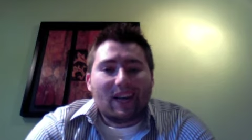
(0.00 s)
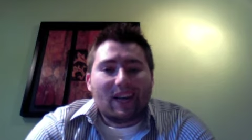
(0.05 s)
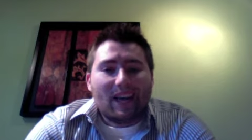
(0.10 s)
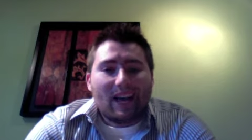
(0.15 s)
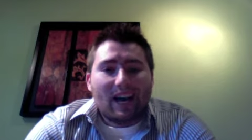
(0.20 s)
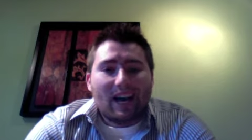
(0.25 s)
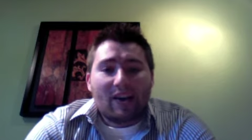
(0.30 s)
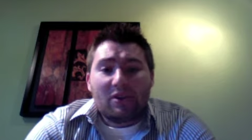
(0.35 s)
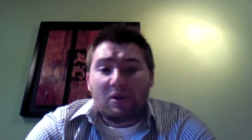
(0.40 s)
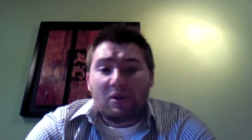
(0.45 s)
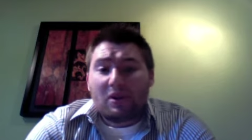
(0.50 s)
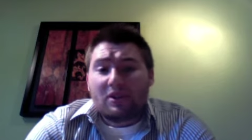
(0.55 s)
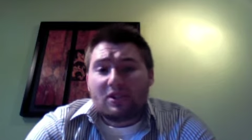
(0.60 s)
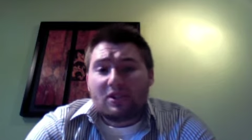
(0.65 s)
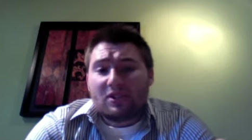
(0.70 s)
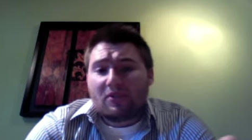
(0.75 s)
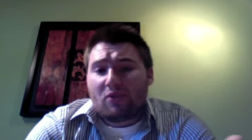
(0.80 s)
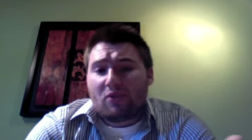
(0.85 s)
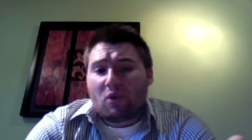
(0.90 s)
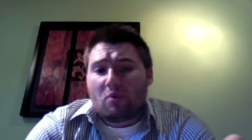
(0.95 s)
there are
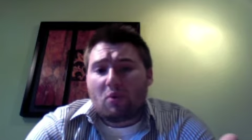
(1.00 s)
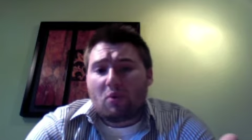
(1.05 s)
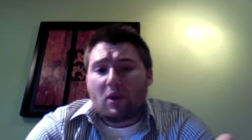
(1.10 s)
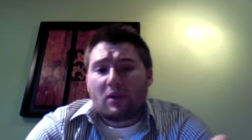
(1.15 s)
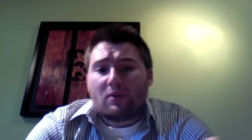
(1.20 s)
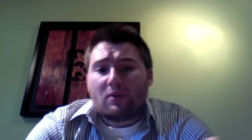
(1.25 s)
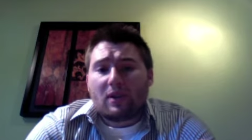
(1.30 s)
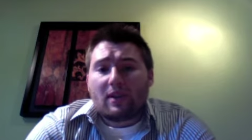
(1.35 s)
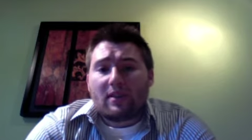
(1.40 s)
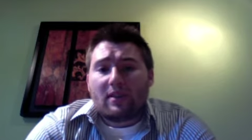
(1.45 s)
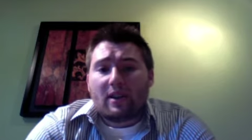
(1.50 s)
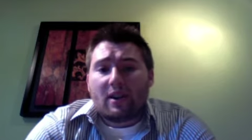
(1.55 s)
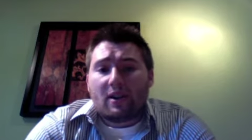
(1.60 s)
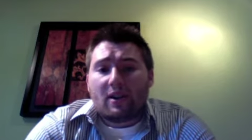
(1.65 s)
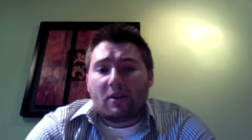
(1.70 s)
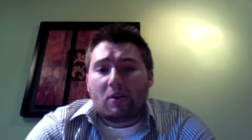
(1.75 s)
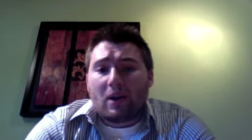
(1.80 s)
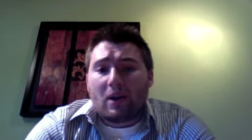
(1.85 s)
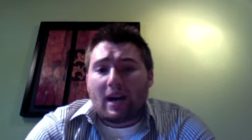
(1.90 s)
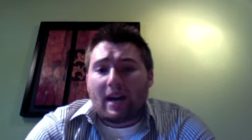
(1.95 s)
just 4 points right there
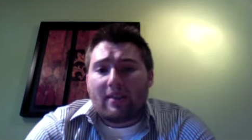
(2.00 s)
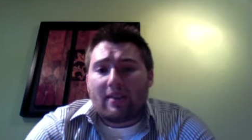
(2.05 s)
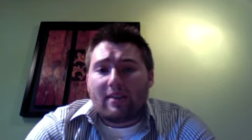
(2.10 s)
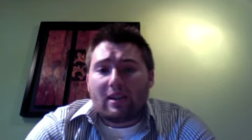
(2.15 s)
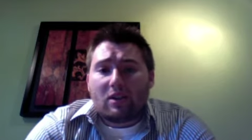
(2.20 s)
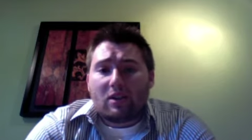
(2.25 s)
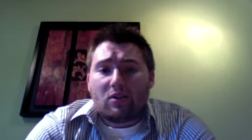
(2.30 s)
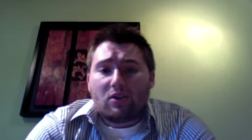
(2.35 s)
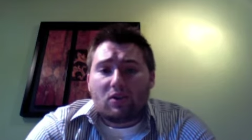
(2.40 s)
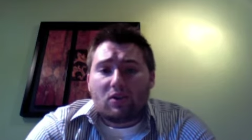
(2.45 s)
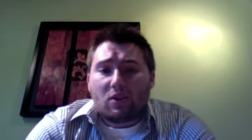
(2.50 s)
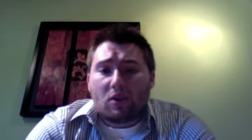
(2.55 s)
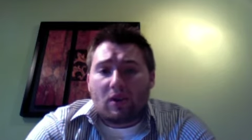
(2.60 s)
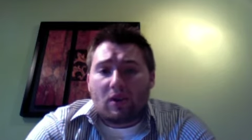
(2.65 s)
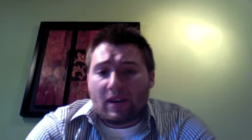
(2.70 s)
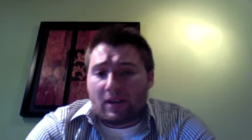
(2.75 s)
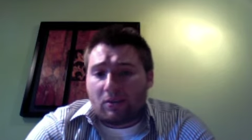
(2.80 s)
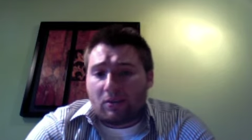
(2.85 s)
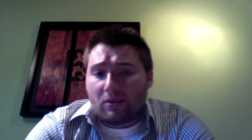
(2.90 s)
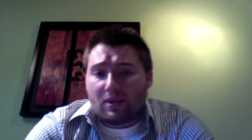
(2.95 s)
on why I think you should go
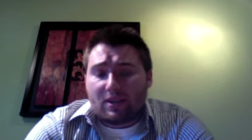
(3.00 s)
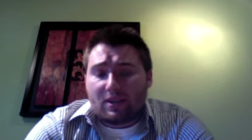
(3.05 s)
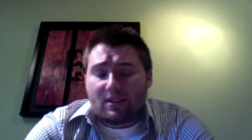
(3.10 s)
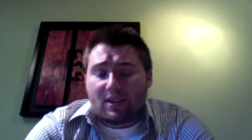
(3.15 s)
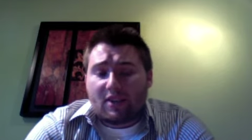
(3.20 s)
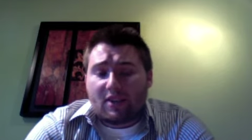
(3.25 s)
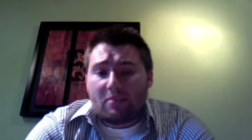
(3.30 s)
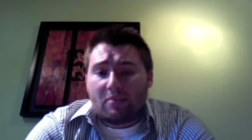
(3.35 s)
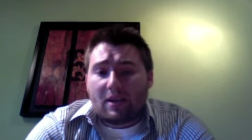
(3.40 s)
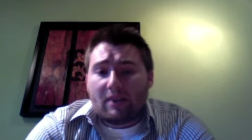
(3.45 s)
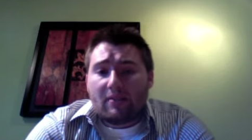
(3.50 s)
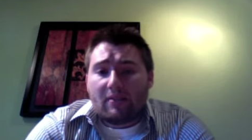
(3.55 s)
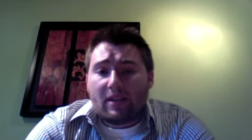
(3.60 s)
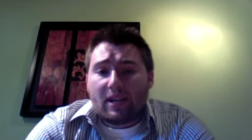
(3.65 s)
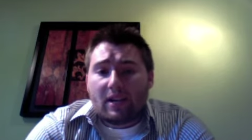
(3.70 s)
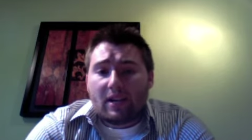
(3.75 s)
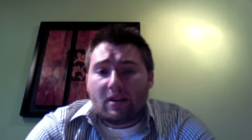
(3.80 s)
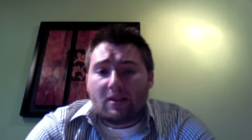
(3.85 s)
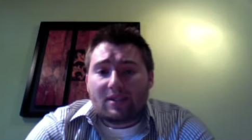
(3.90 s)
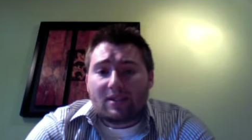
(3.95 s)
ahead with the self-made
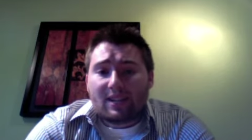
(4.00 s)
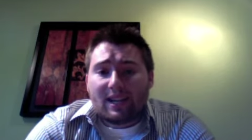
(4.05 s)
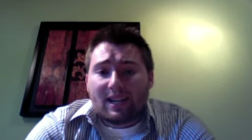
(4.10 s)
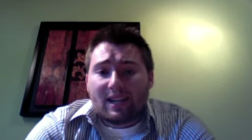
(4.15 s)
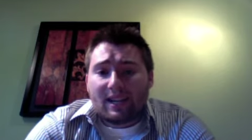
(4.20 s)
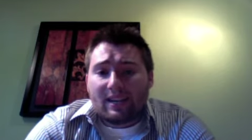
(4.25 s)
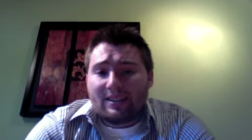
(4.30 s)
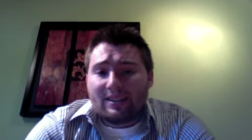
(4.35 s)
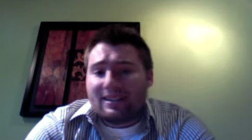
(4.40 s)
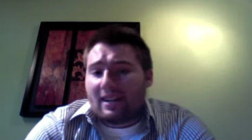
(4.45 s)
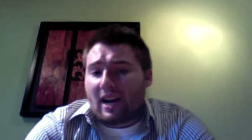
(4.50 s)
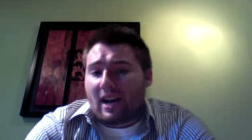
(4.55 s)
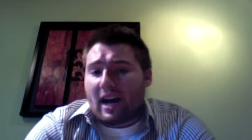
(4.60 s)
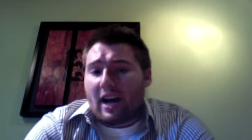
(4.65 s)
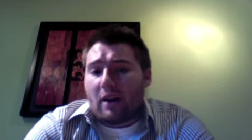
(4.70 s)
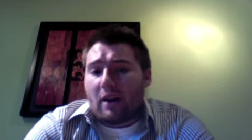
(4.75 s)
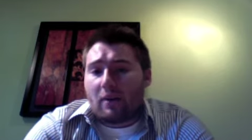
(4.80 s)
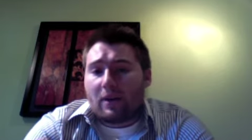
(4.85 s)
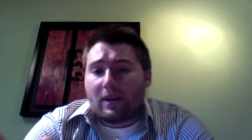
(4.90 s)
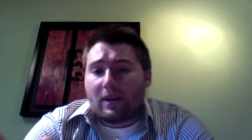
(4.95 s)
videos instead of
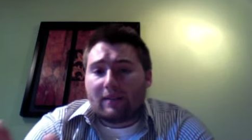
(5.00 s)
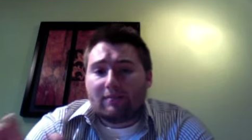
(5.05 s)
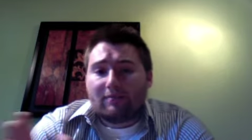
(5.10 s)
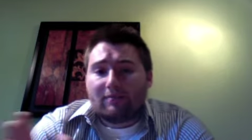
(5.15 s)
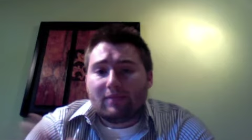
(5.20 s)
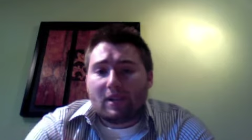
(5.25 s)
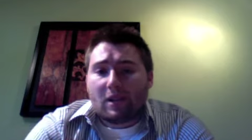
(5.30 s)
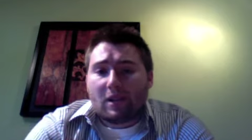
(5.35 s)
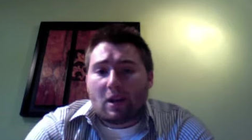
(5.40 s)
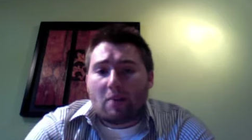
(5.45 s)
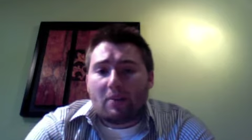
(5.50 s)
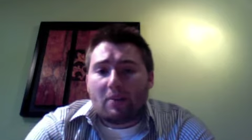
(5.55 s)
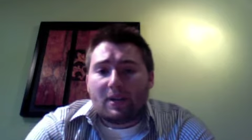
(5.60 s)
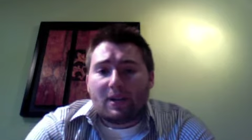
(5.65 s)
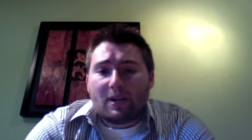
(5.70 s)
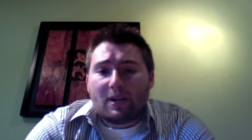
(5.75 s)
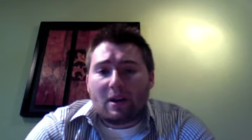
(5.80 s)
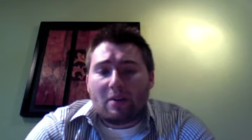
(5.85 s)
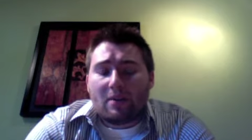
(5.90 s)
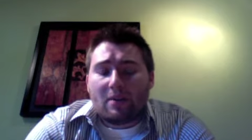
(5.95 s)
hiring a company
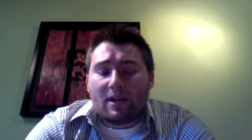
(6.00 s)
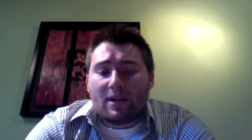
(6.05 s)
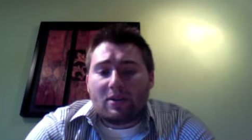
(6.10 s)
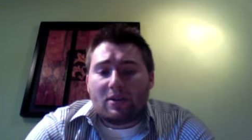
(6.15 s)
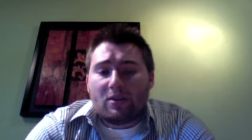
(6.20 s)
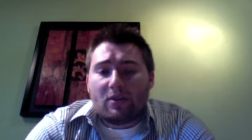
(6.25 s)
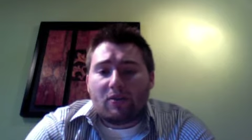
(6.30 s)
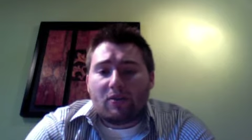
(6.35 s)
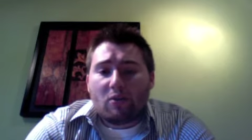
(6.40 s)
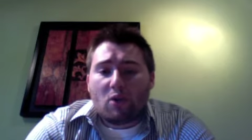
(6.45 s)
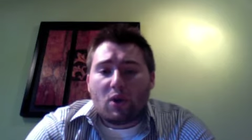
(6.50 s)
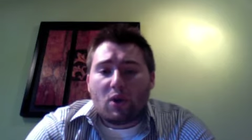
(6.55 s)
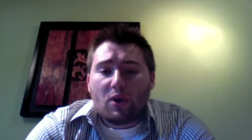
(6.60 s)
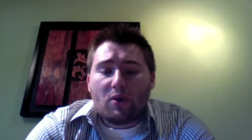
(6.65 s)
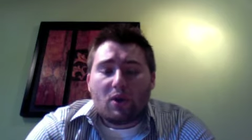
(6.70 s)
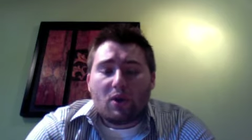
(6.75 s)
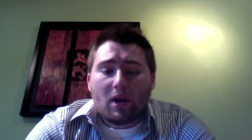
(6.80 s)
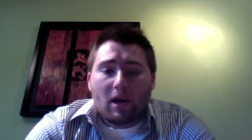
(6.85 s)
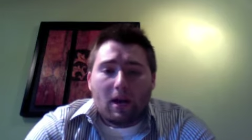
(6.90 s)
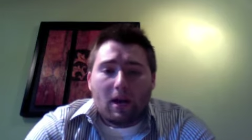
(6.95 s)
to come in and do it for
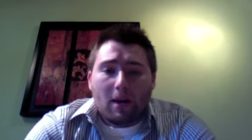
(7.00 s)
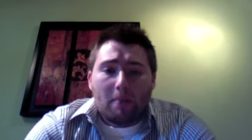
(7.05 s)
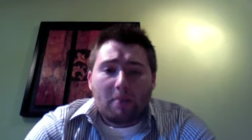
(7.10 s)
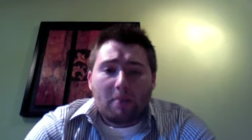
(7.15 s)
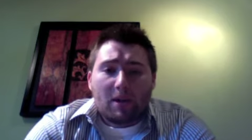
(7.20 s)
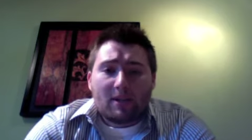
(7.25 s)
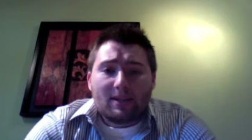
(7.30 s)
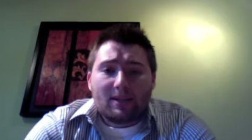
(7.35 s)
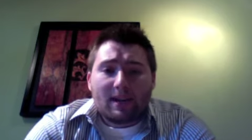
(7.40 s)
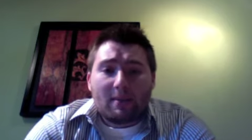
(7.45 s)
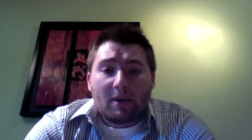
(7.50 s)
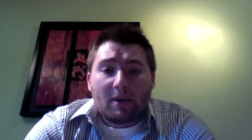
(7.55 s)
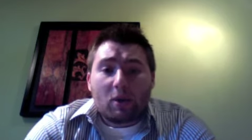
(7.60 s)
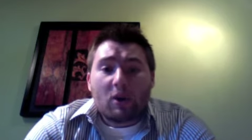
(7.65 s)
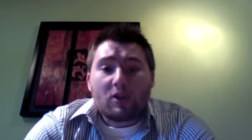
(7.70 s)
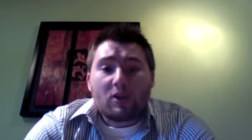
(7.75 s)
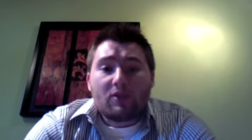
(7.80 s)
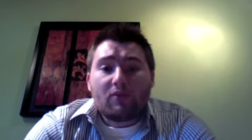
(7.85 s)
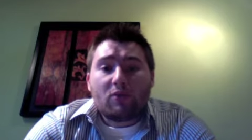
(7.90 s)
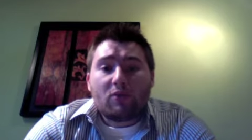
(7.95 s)
you. But my
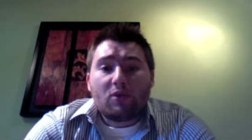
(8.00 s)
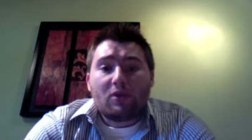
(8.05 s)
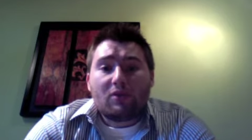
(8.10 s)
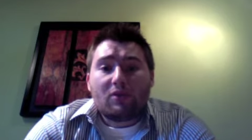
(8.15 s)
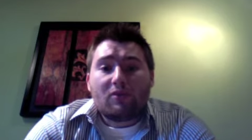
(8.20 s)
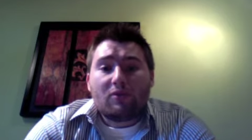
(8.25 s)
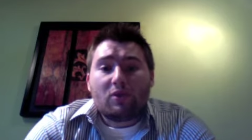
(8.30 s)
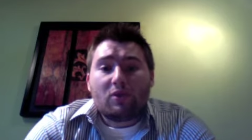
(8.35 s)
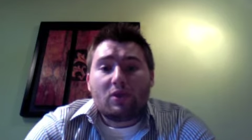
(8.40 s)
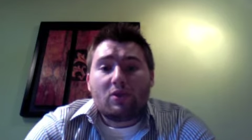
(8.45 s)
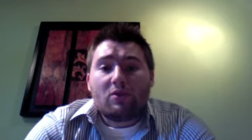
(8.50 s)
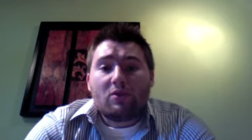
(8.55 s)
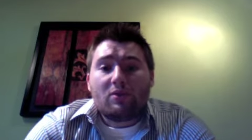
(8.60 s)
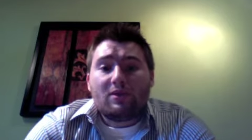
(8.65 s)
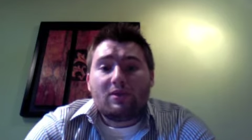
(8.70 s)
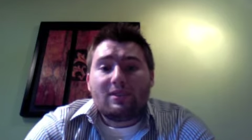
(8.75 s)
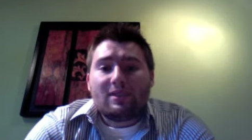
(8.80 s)
question for you